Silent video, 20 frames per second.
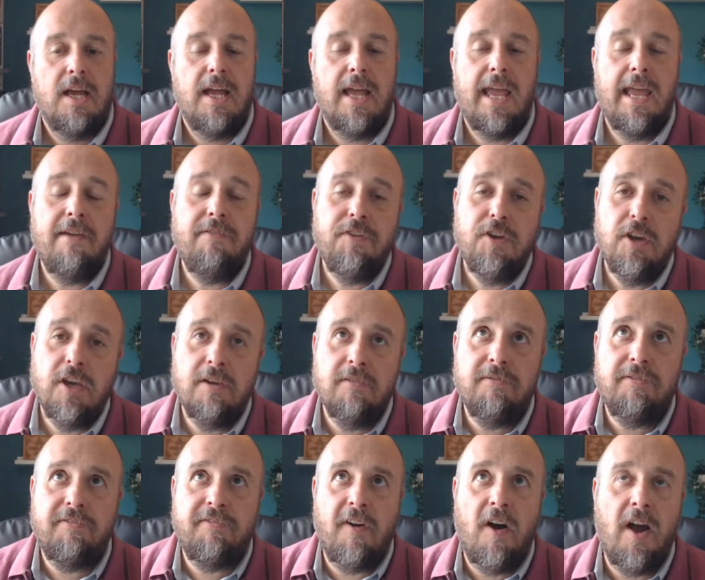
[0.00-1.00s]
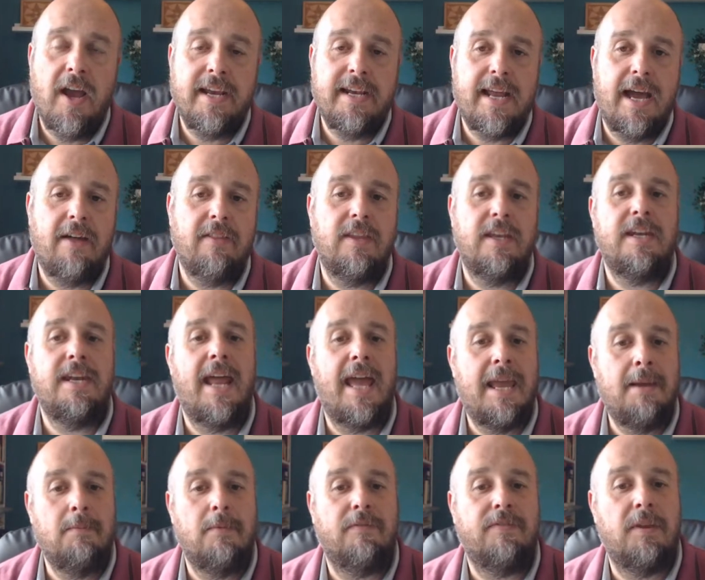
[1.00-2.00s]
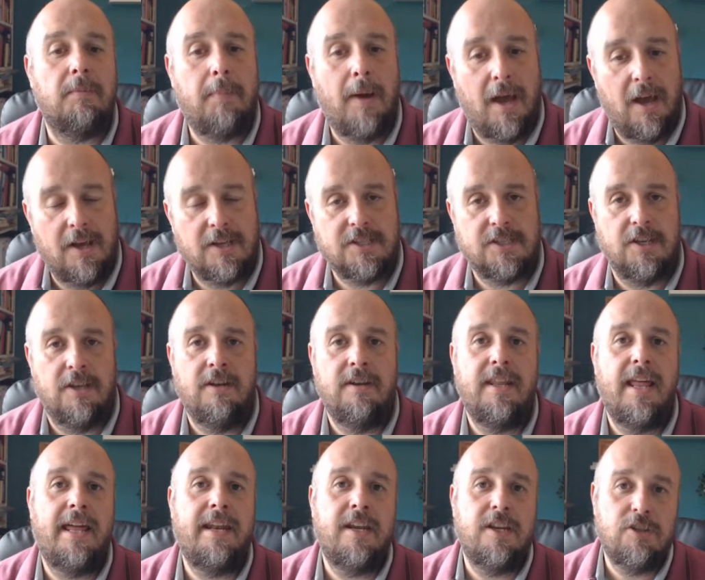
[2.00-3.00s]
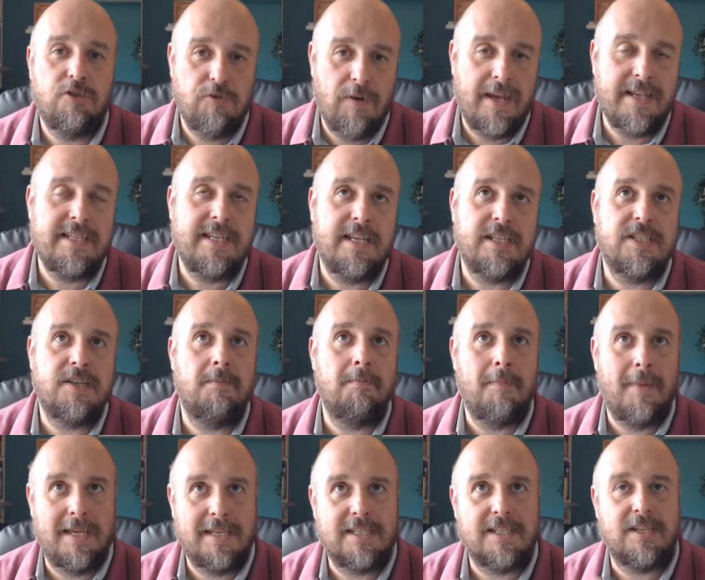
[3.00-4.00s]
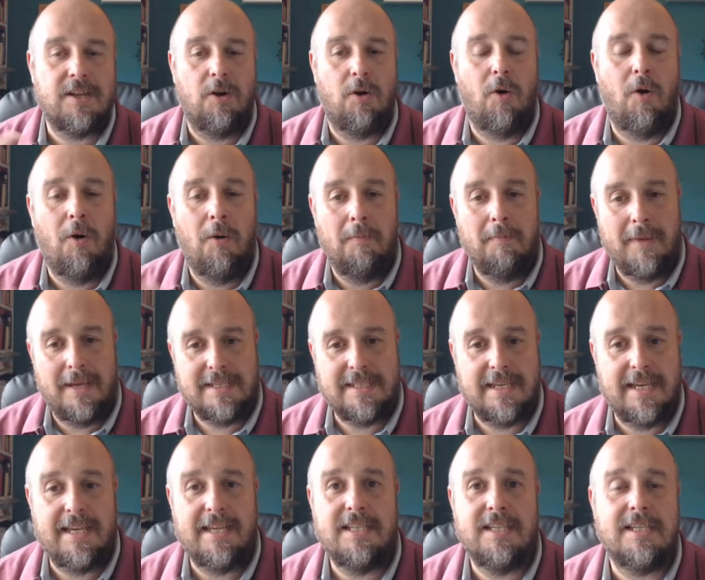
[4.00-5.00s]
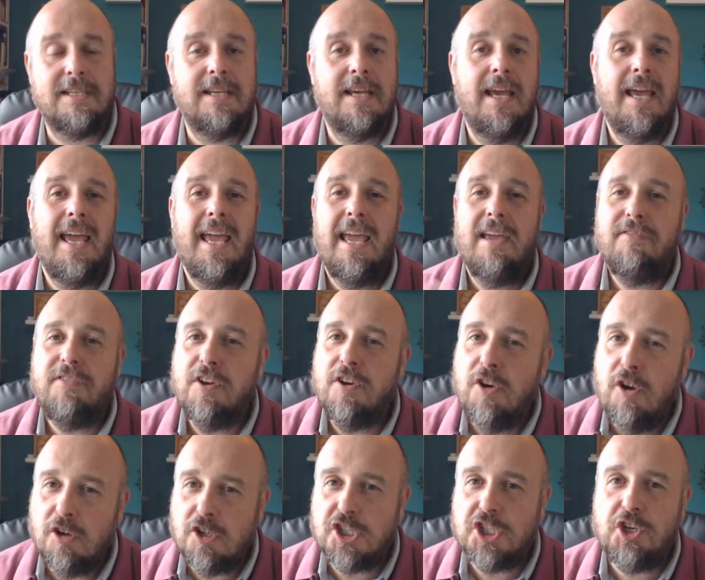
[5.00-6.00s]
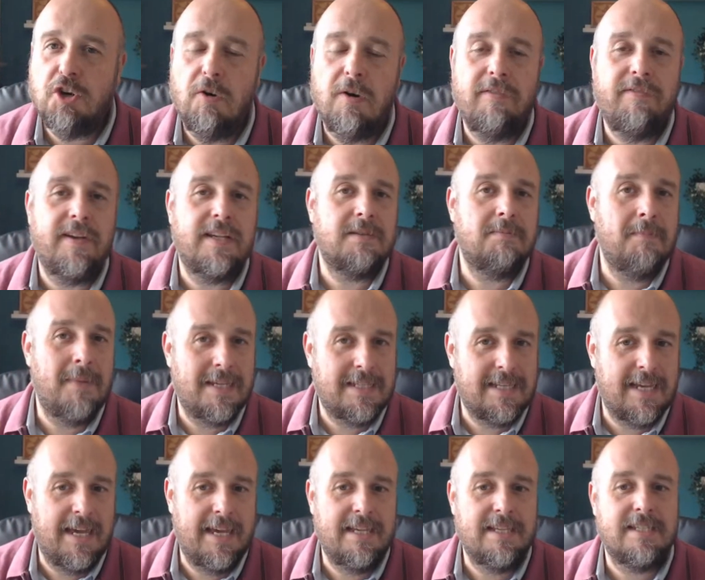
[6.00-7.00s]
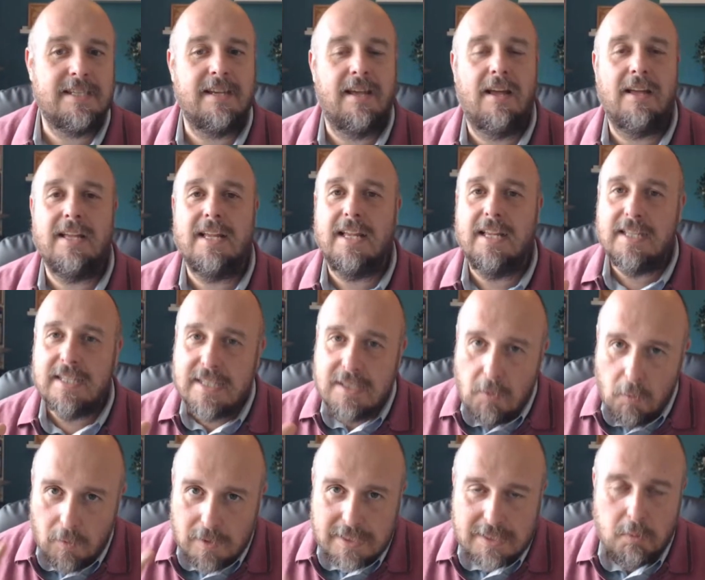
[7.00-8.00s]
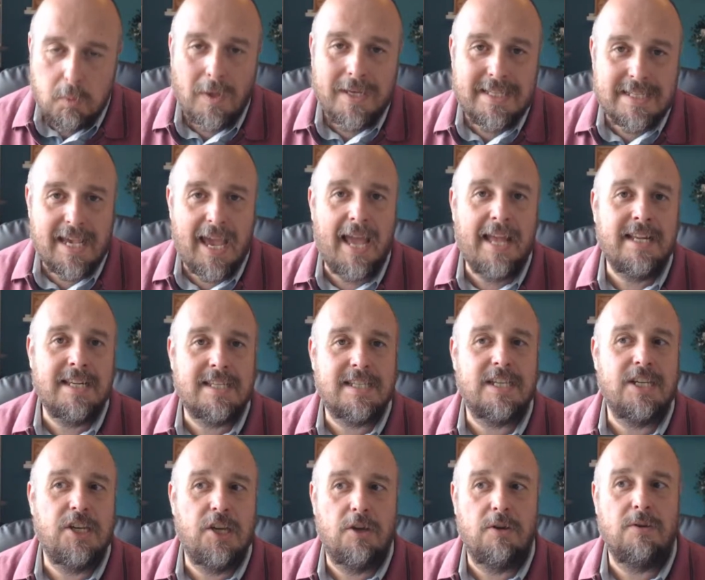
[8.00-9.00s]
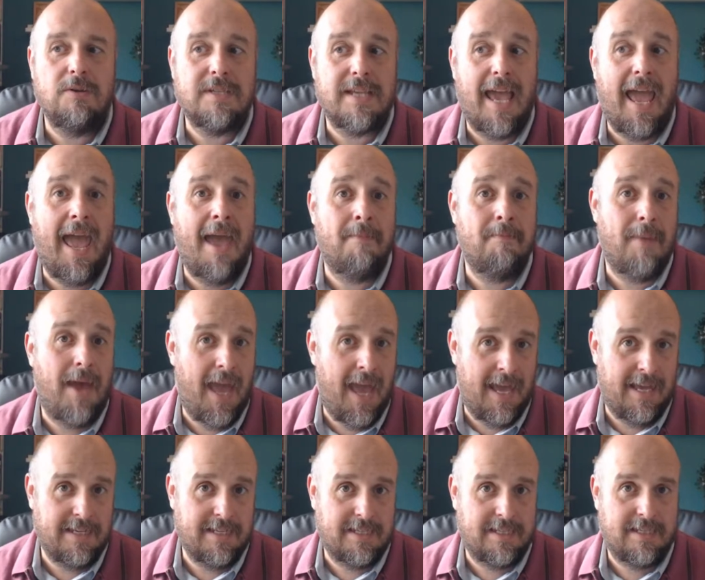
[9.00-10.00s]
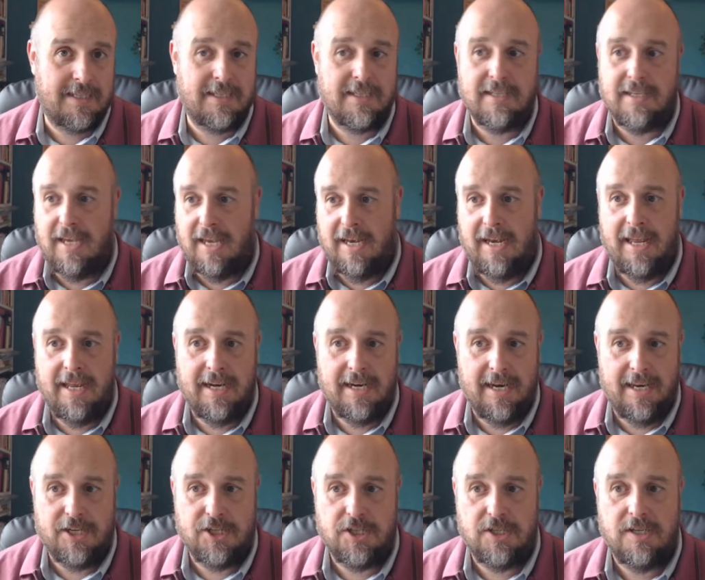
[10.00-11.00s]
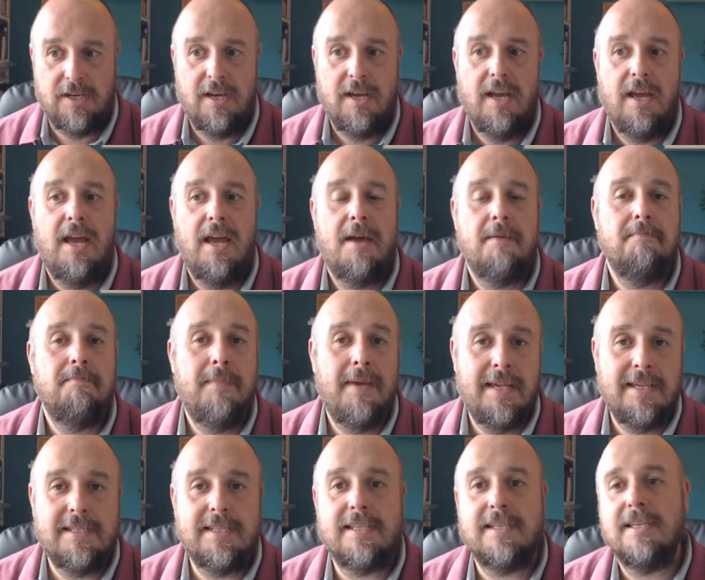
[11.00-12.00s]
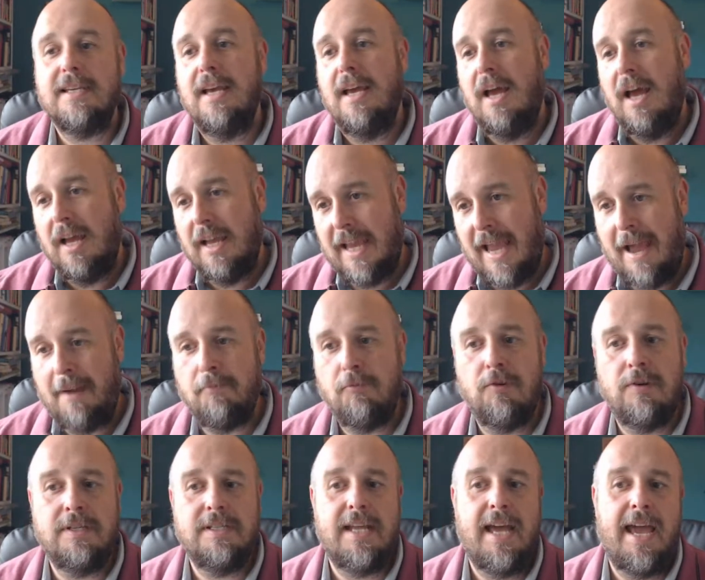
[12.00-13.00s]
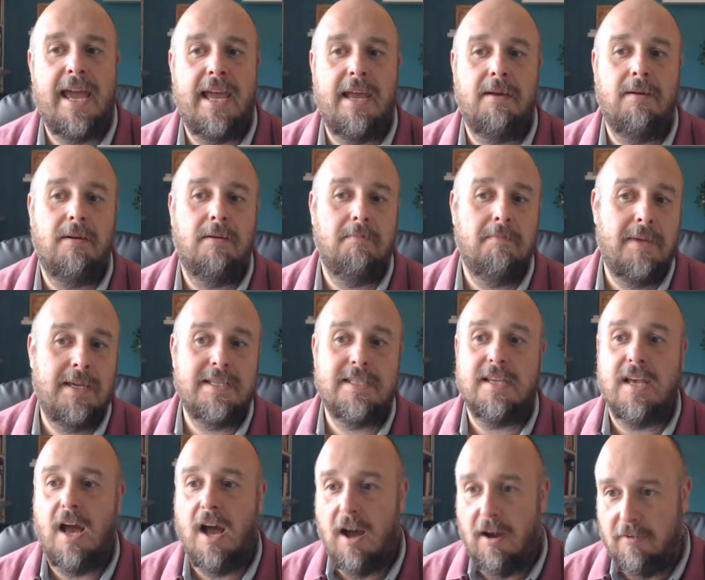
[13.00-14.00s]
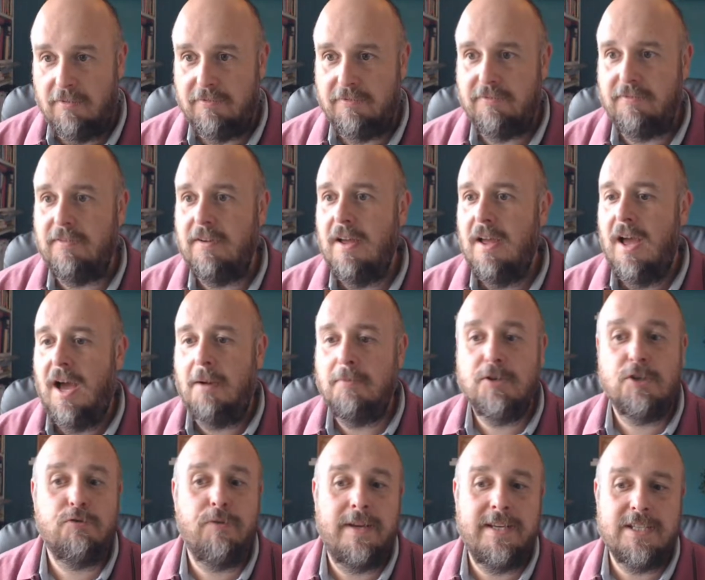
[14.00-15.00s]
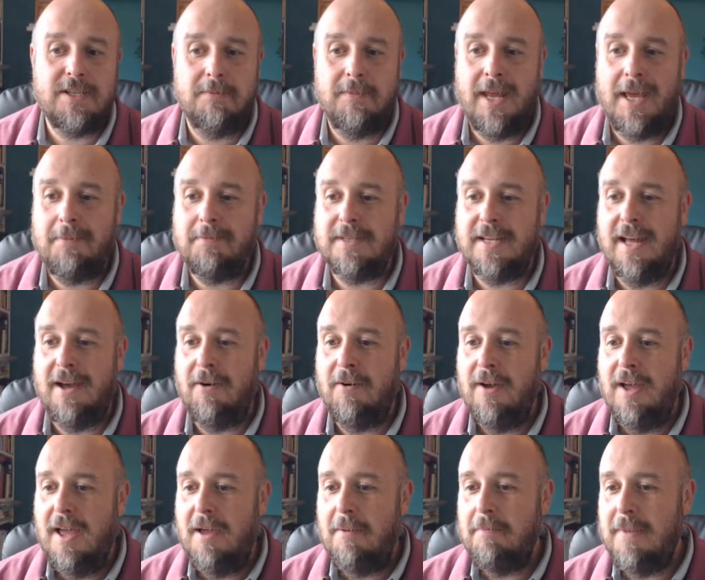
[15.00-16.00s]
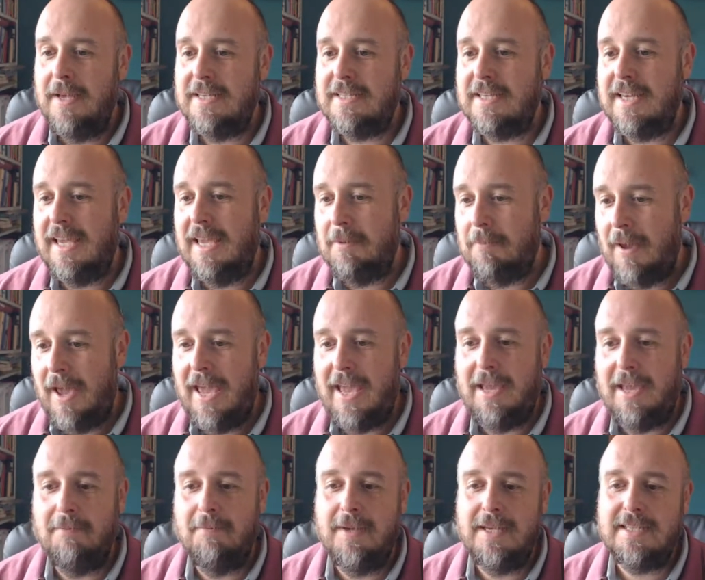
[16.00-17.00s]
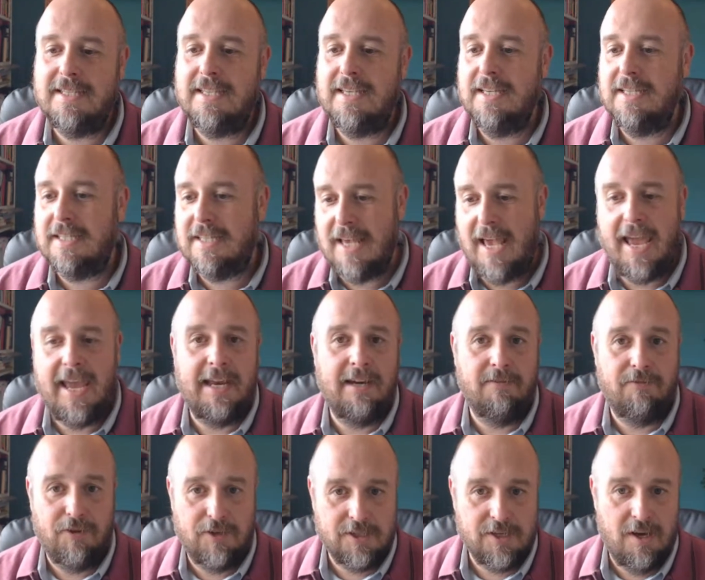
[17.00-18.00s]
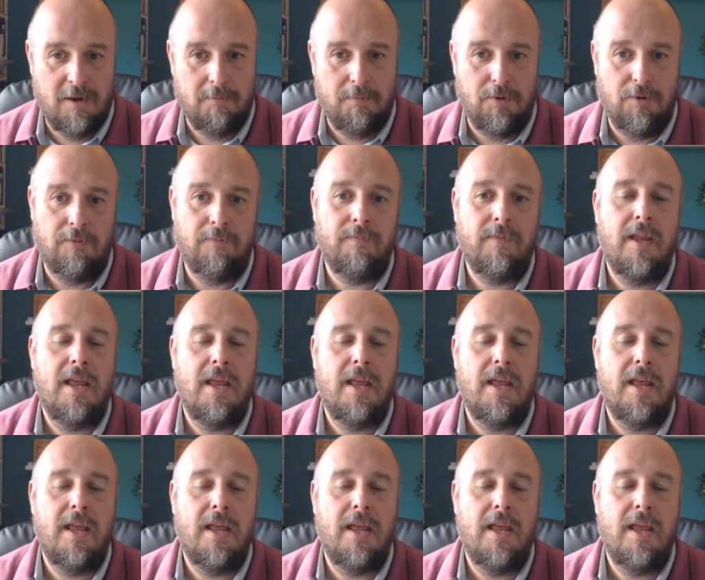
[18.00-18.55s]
If you can find out the name of the person, then address it to Mr. or Mrs. If you're not sure if it's Mrs., we tend to use MS in English. Ms. Cameron Day, Ms. Huff. I'm just reading some names now. Miss Kibbe, Miss Hussein, for example.